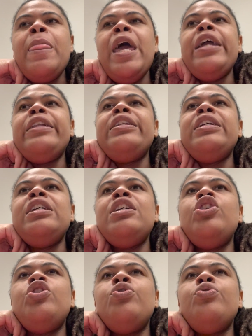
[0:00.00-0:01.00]
and Nia
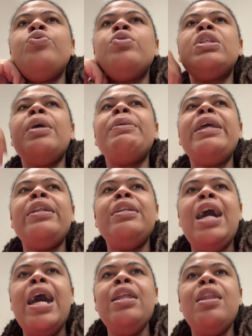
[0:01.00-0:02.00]
used some of that
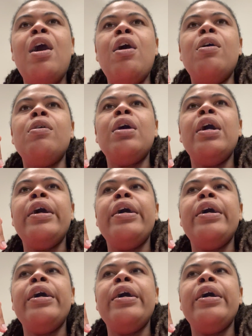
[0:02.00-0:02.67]
dialogue